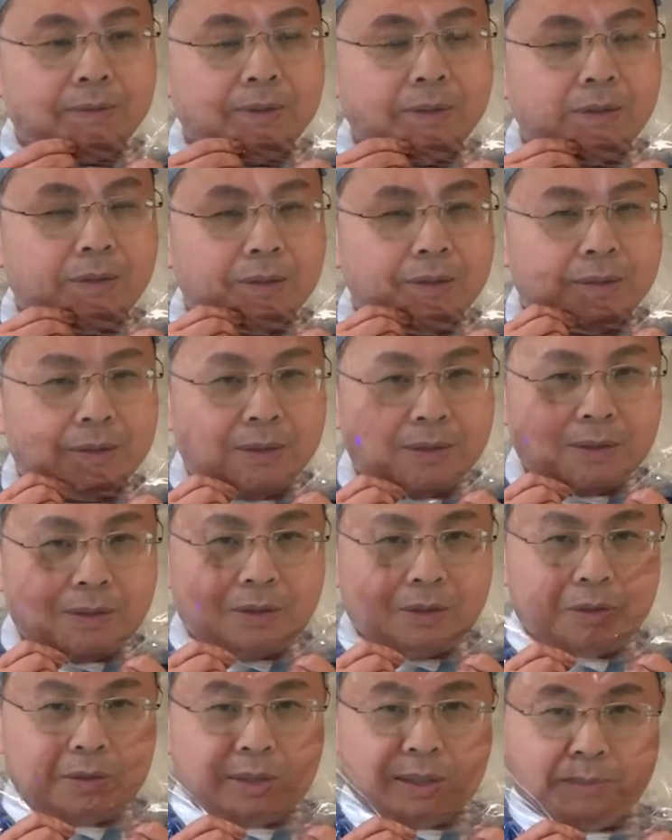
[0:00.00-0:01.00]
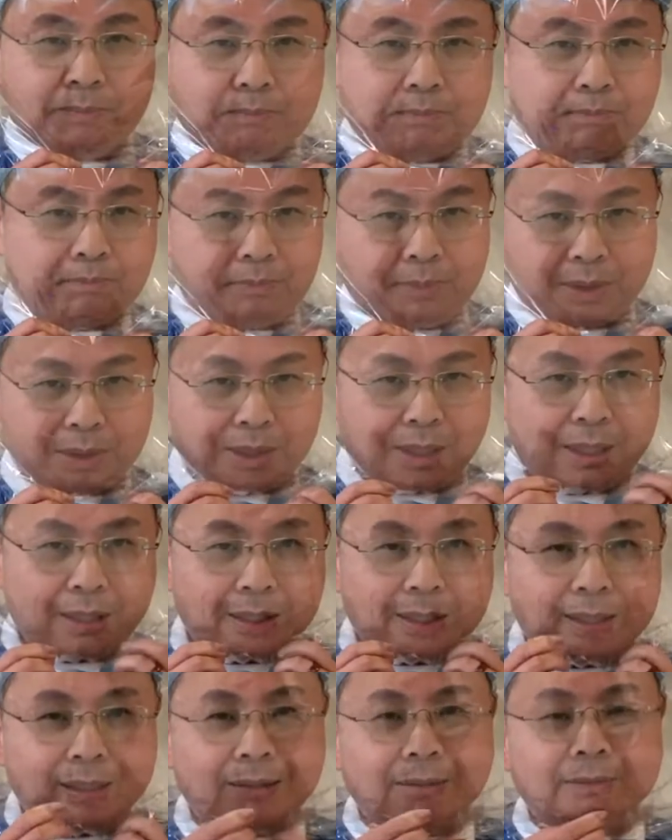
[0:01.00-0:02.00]
You can do some
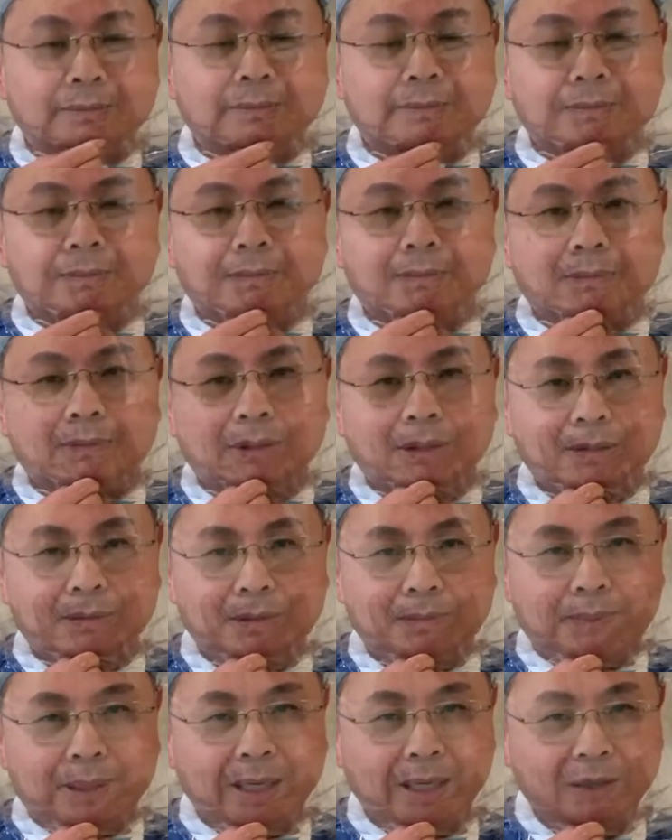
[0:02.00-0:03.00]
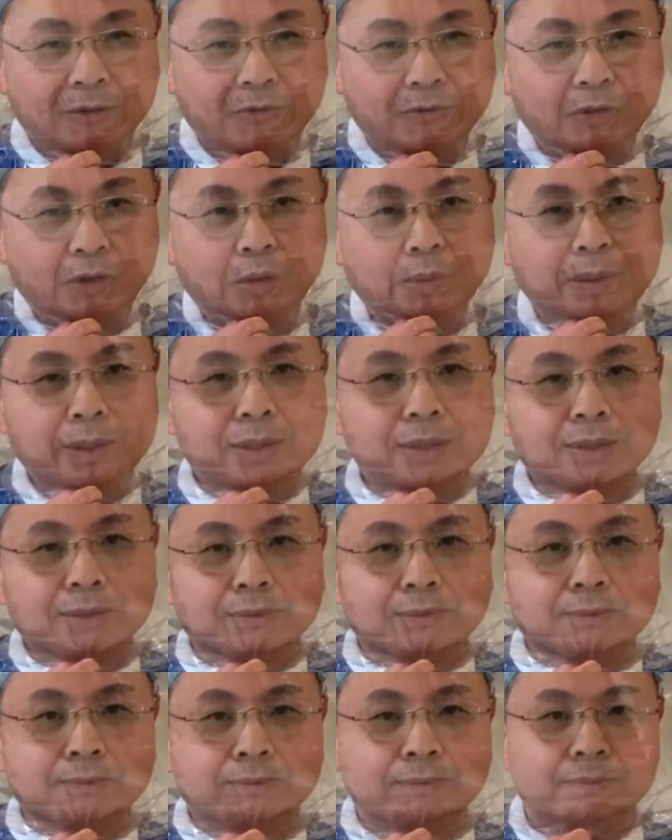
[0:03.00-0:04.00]
tugging of the bag forward
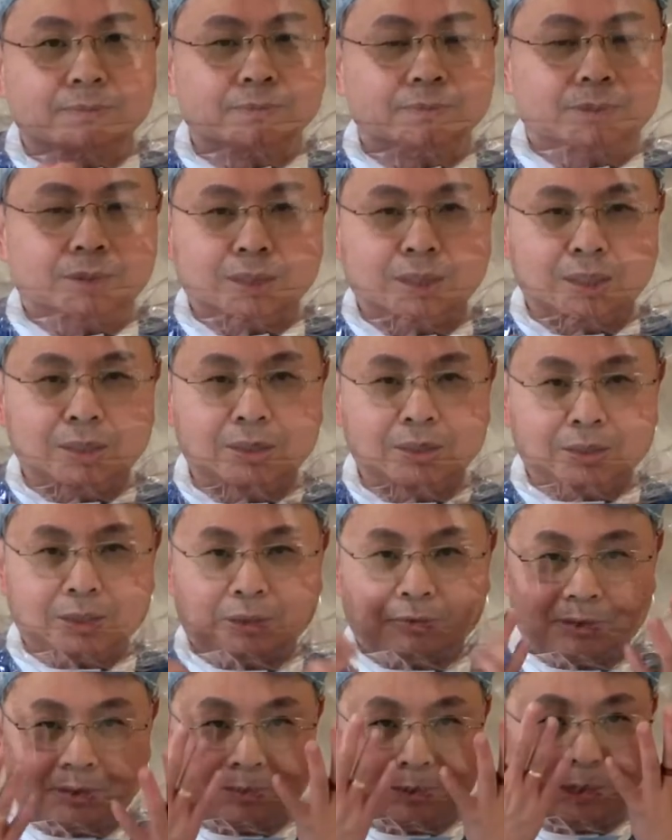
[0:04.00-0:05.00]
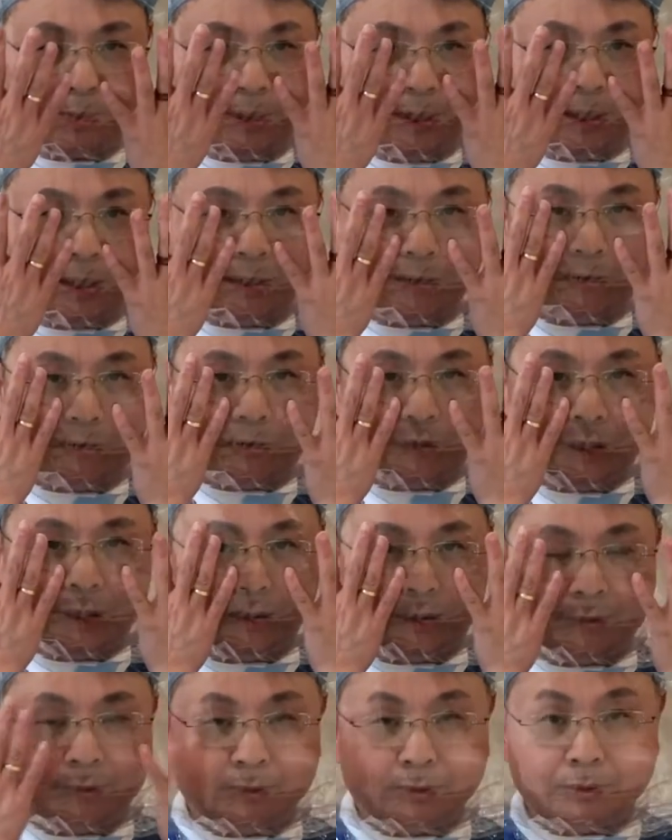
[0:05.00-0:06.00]
to get yourself some space in
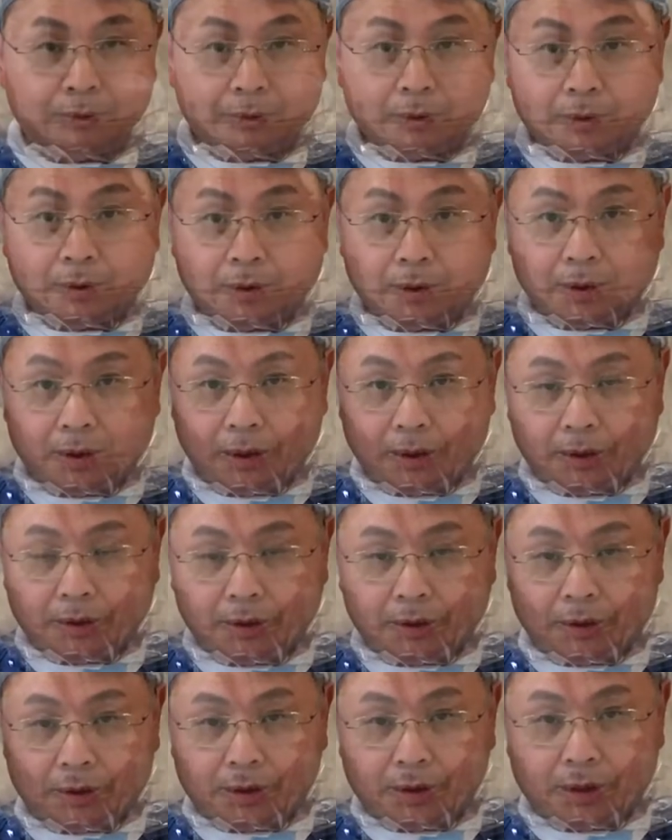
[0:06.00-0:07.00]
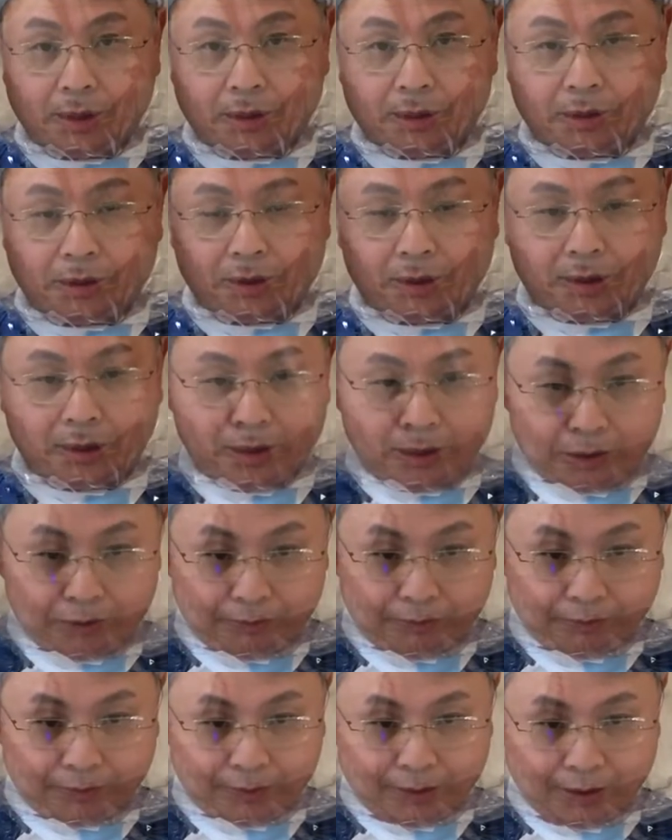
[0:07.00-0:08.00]
front. And as you can tell,
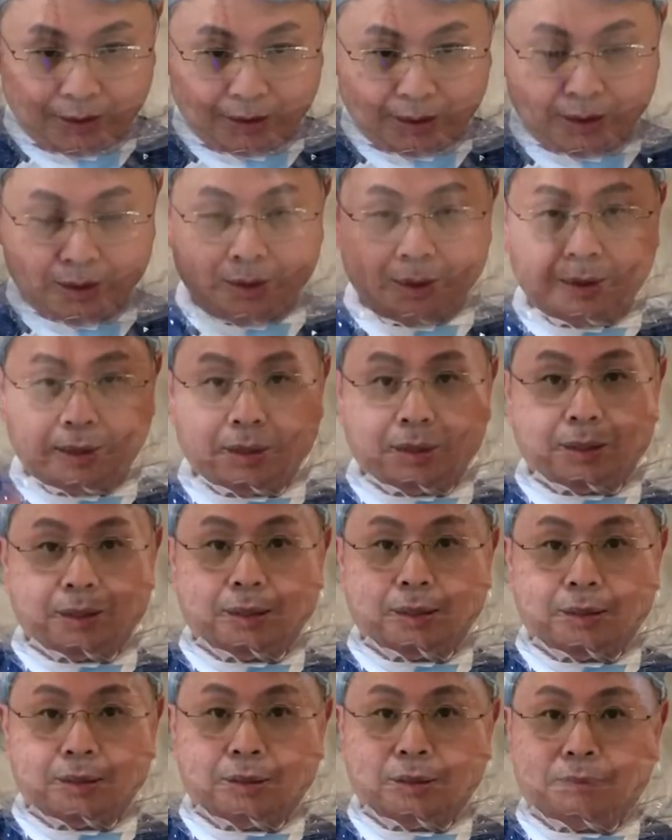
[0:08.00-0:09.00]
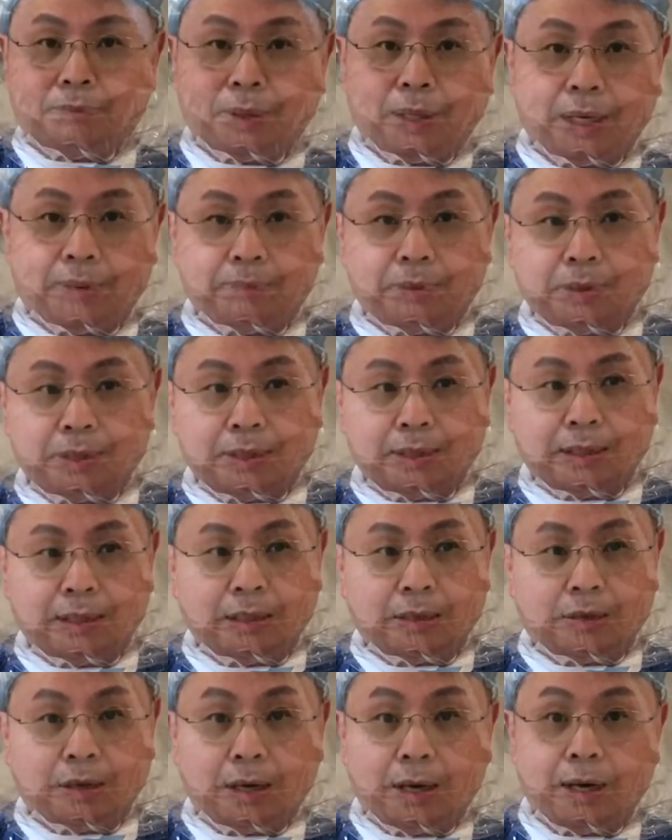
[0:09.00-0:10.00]
the PAPR's
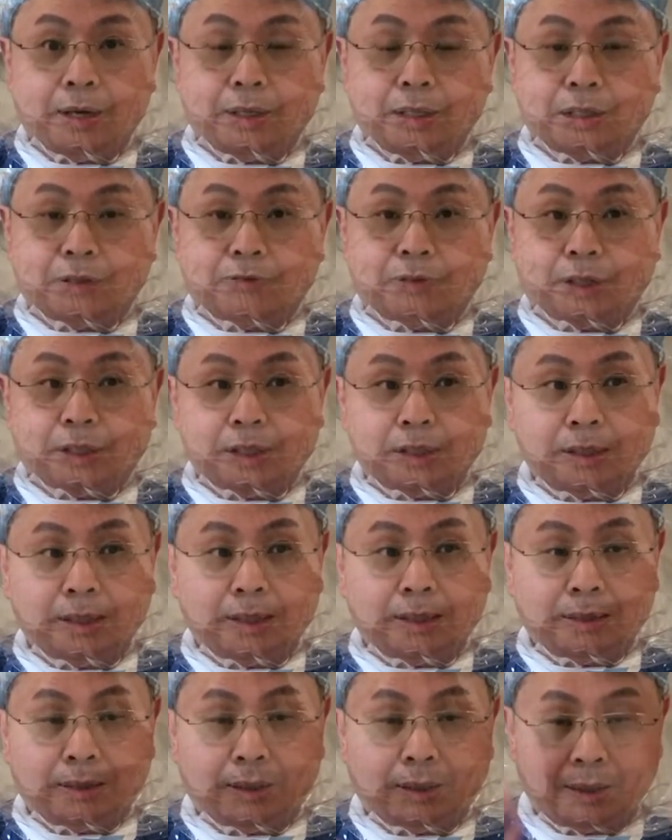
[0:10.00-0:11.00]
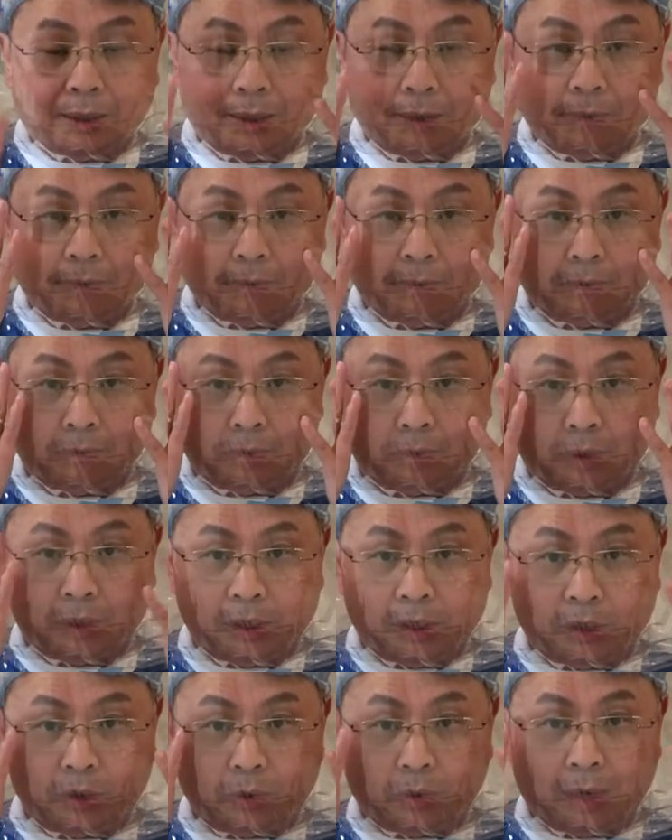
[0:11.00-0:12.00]
now on, it's functioning. I'm
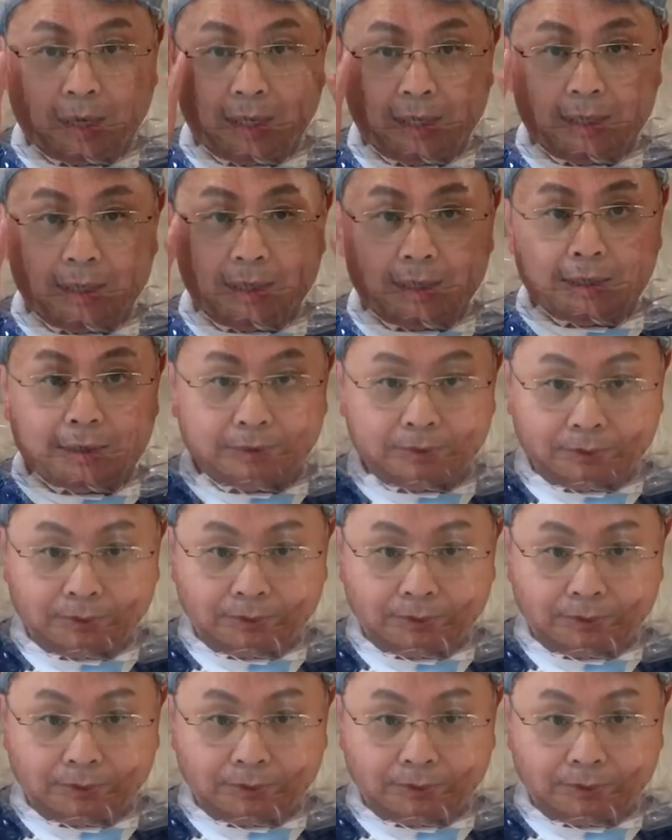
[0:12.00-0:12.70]
pressurized.